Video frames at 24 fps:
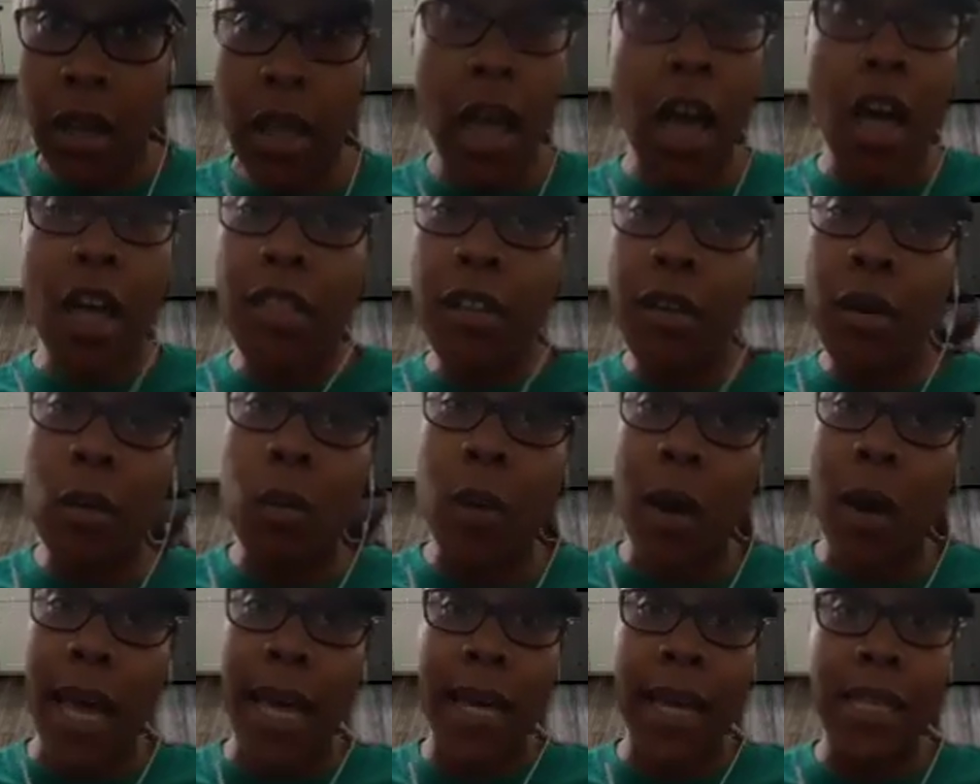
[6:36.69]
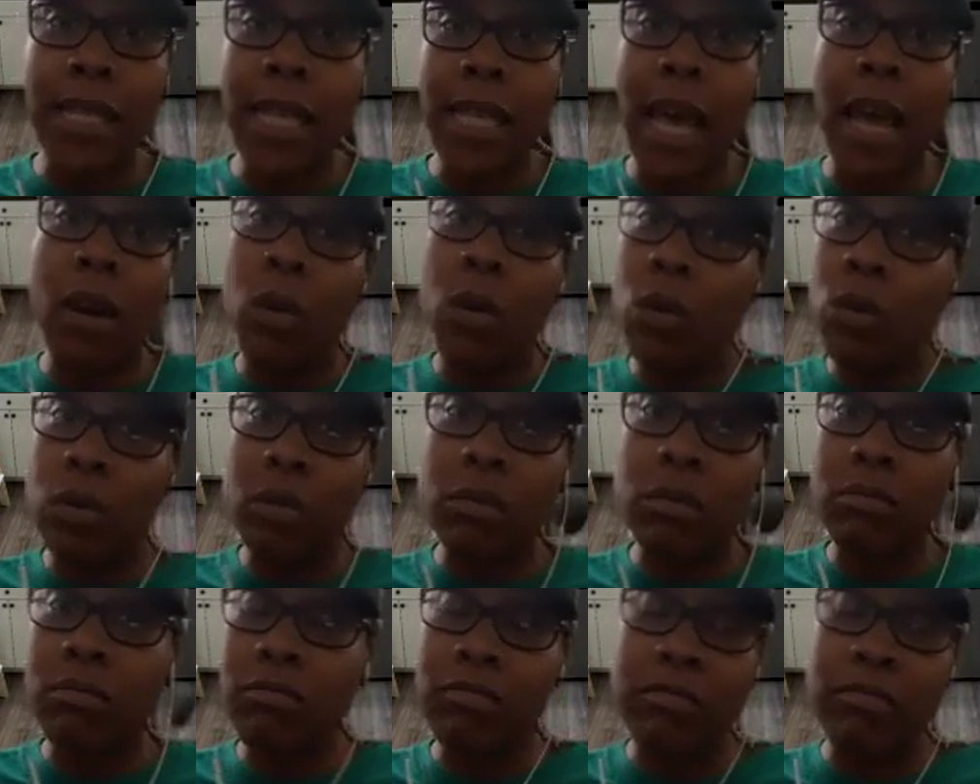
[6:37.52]
Otherwise, I don't
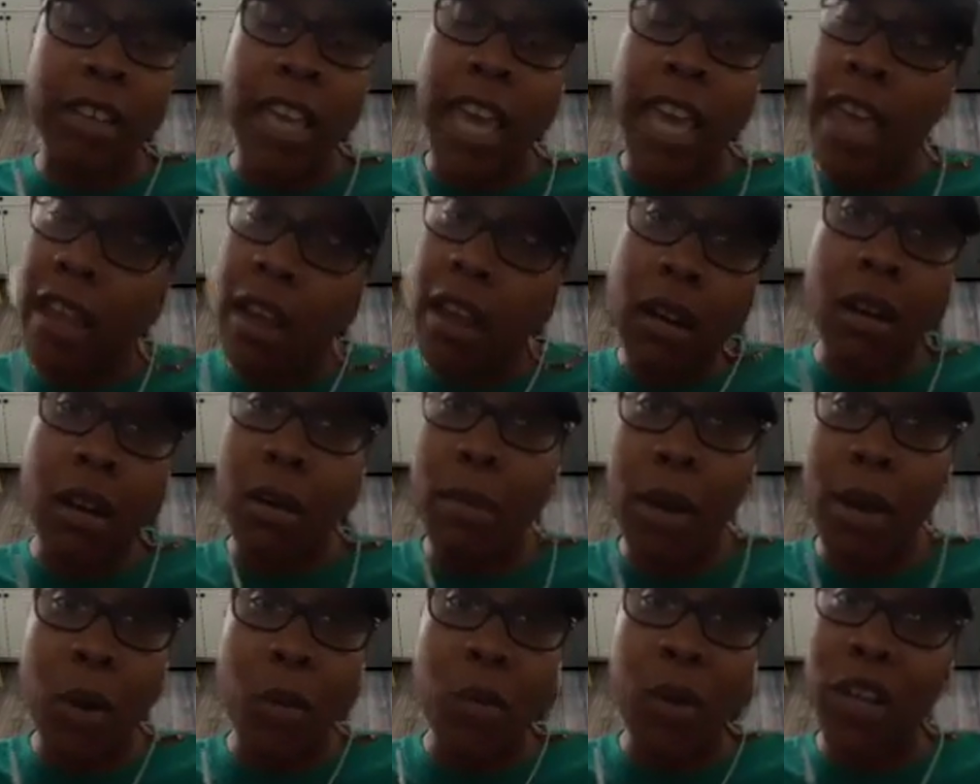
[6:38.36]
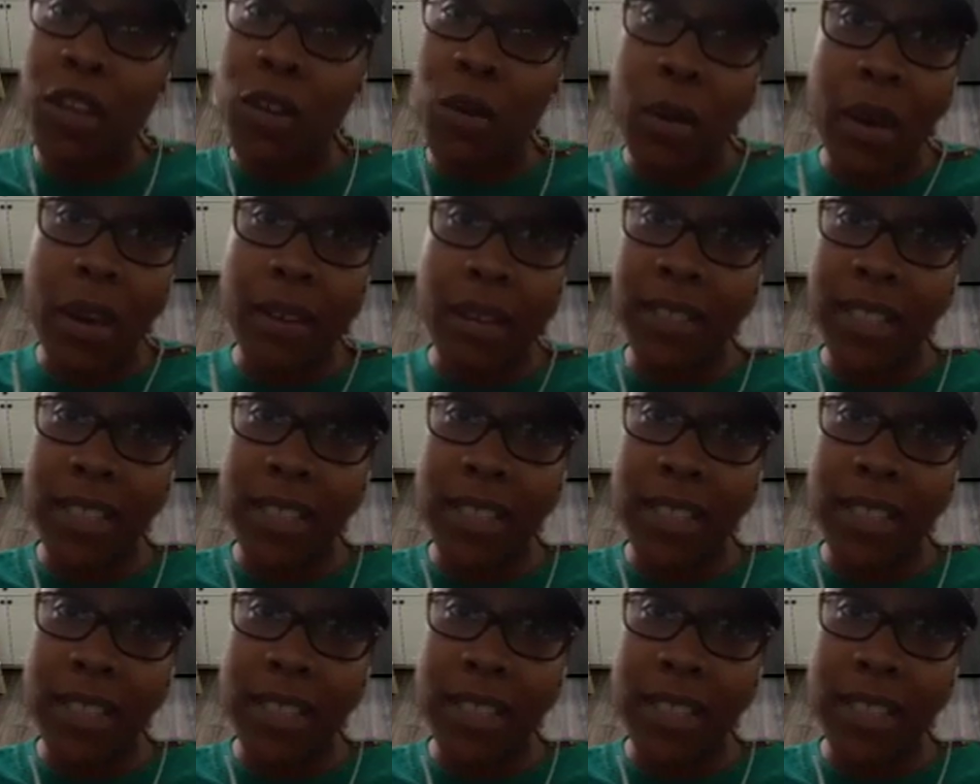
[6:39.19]
care about what you have to